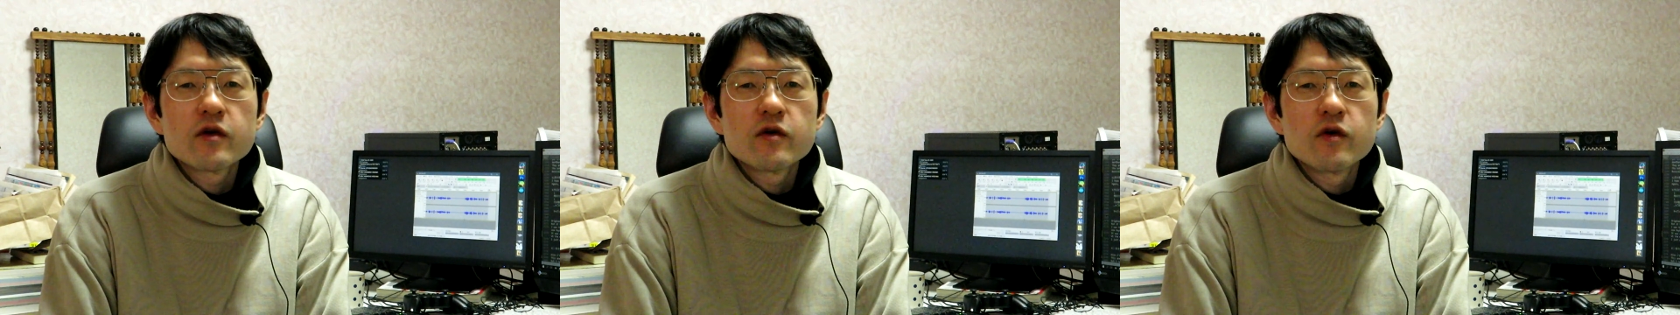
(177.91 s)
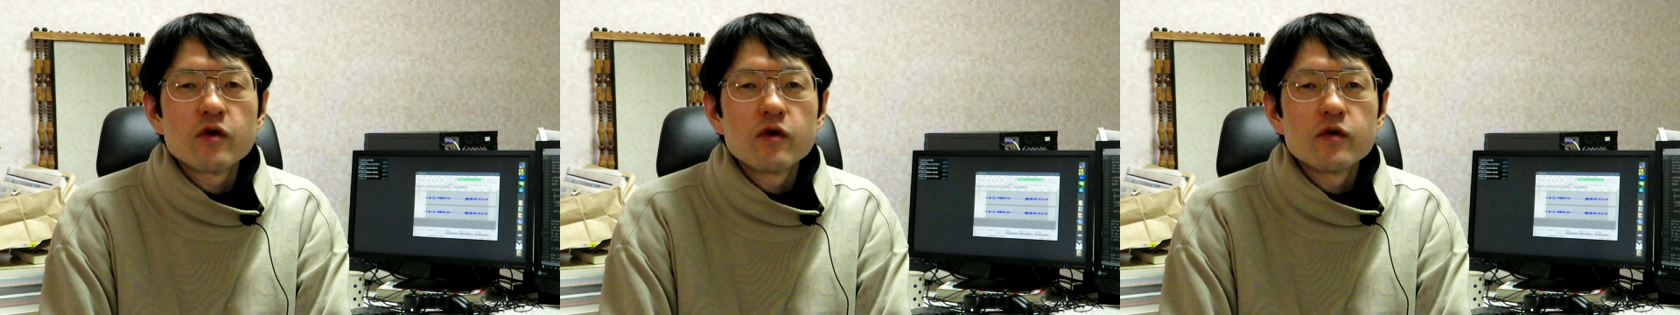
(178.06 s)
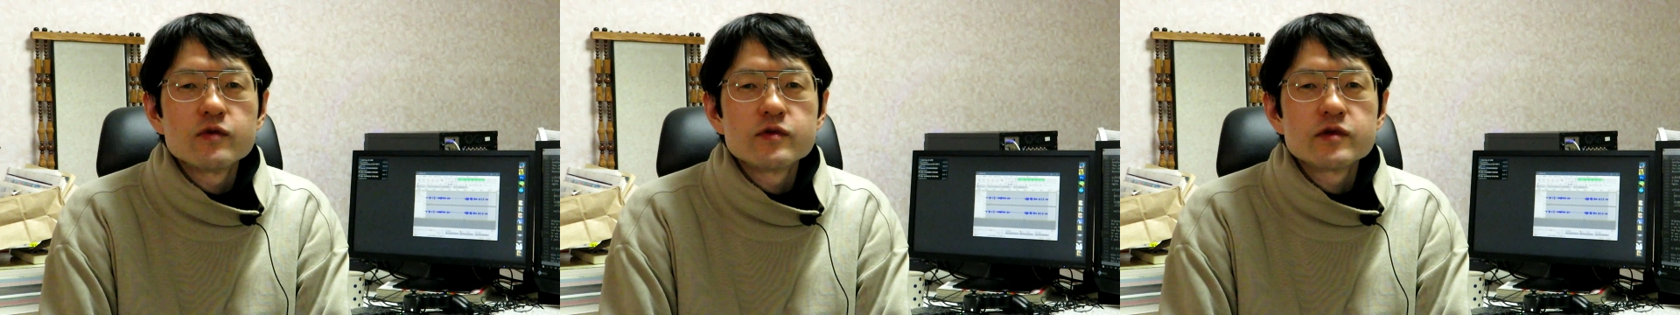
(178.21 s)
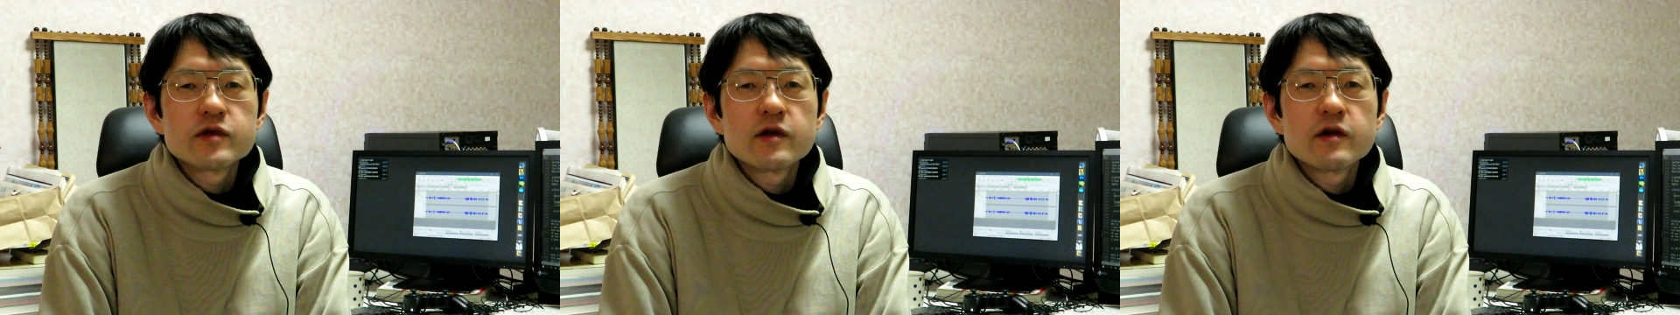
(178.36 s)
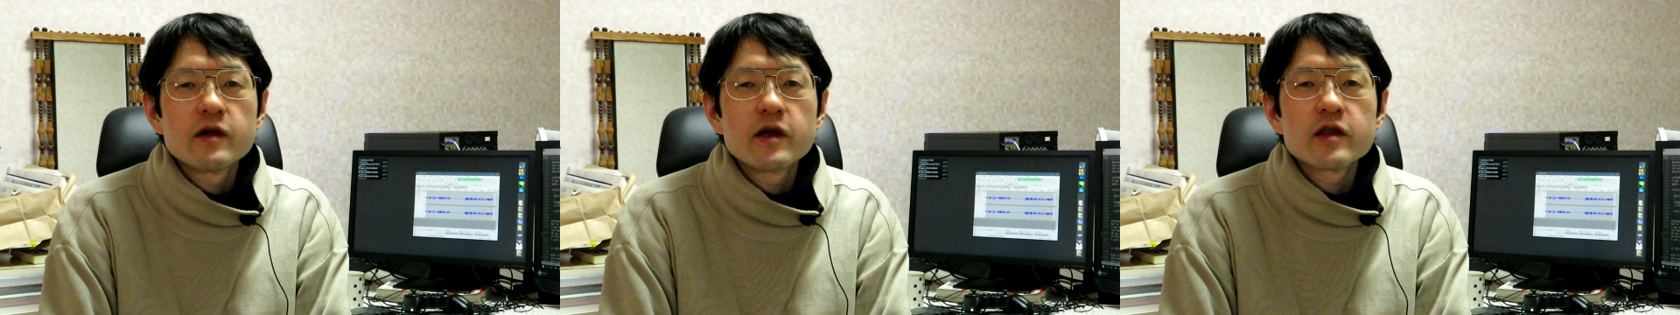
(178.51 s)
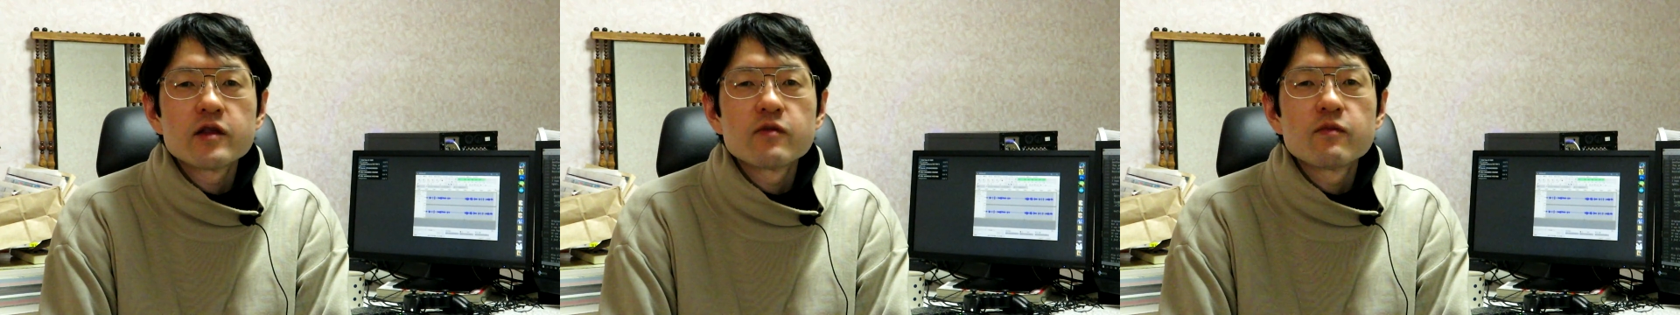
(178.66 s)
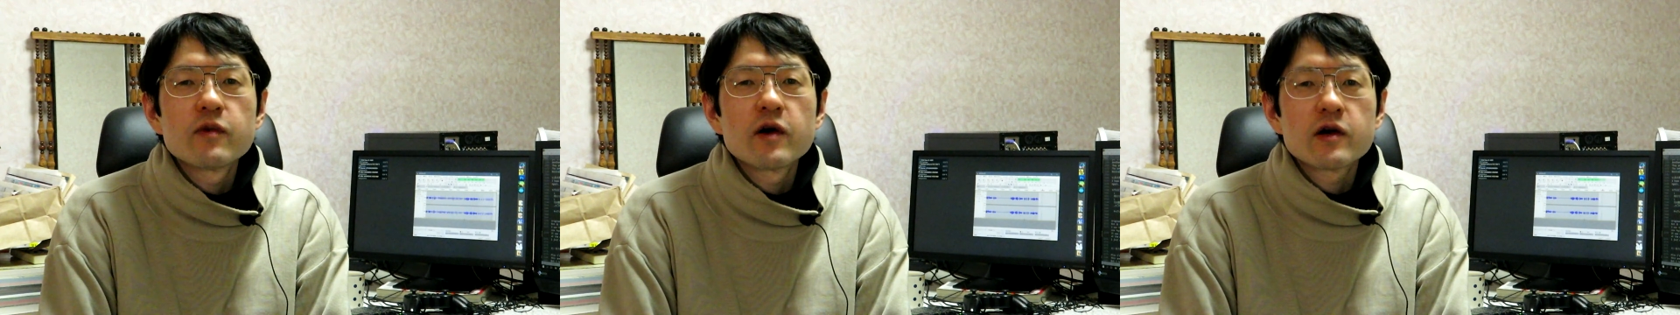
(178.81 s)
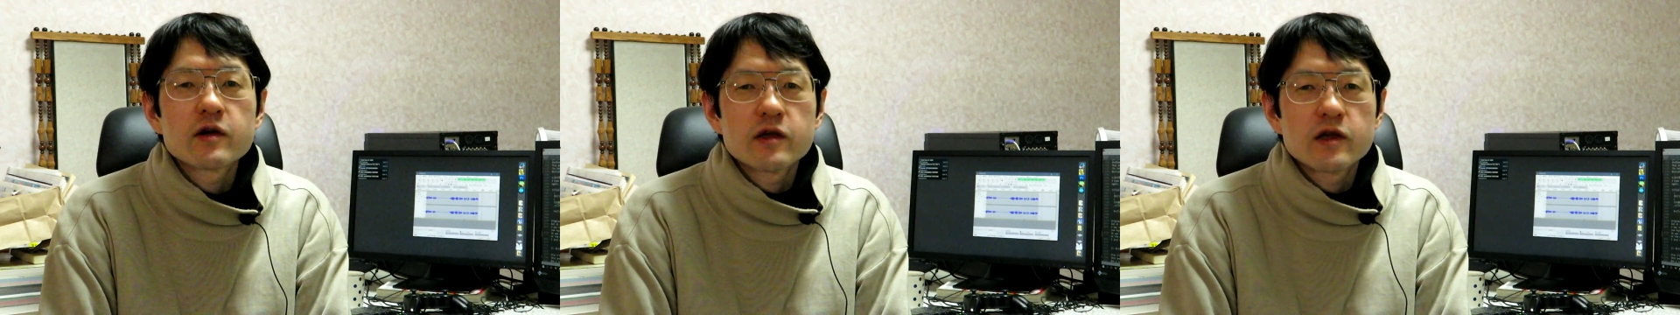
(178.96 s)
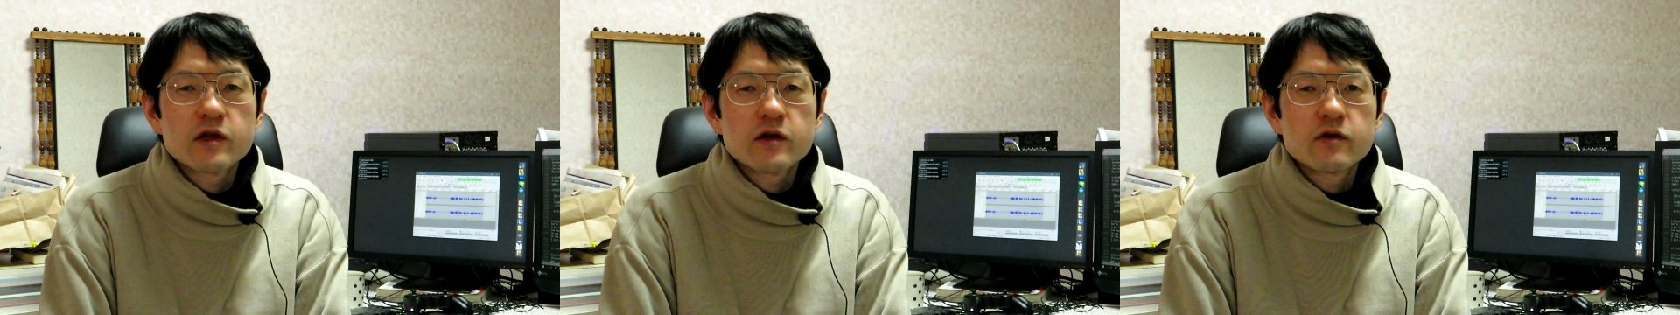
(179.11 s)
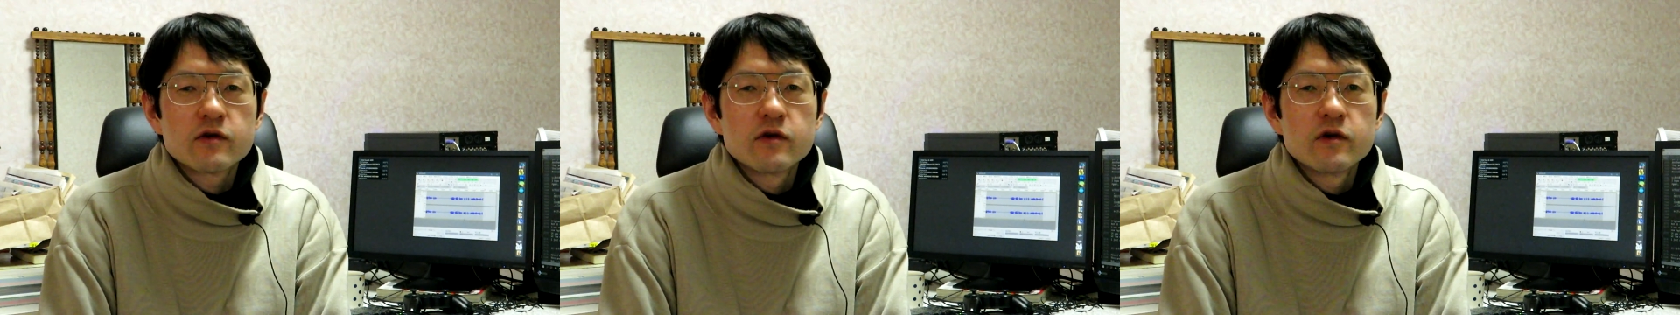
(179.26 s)
of the late
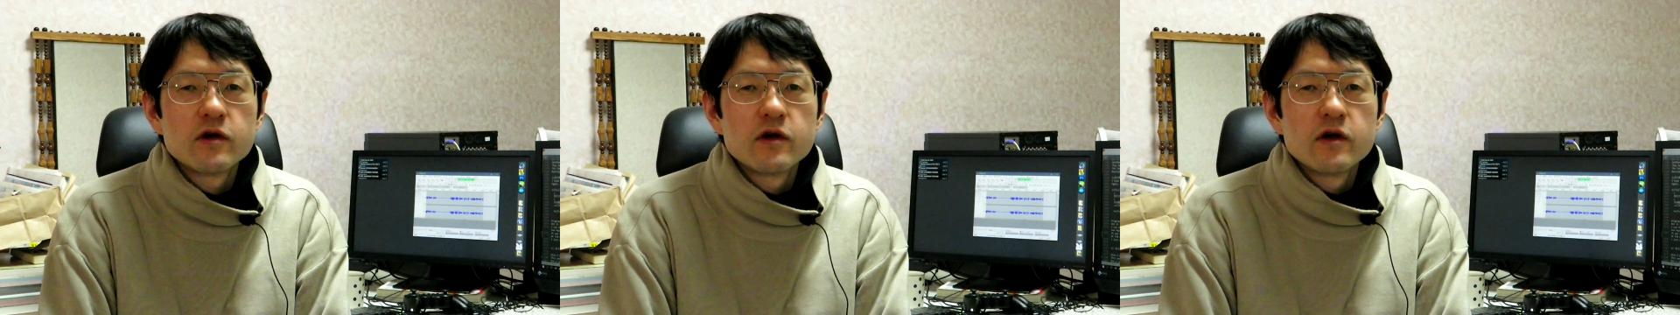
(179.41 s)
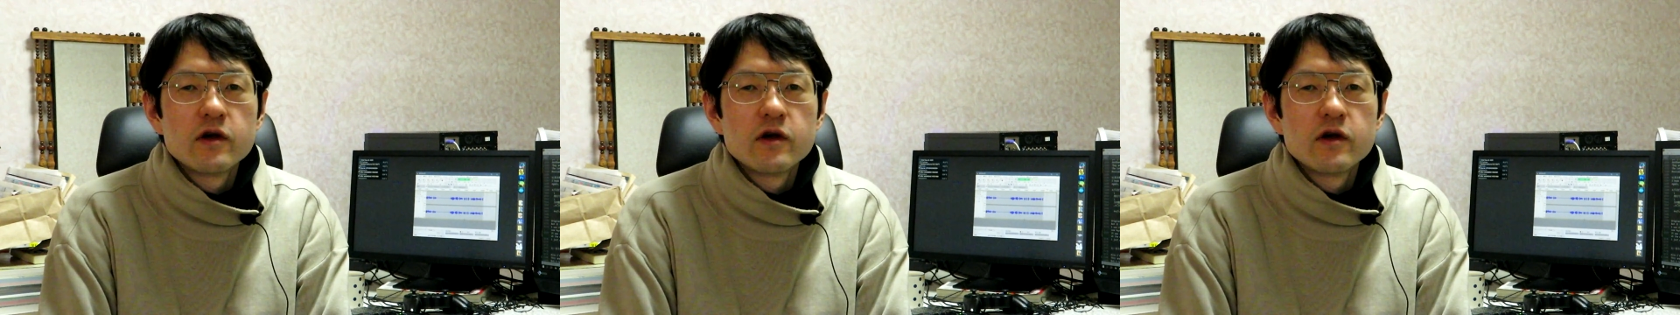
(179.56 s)
backing,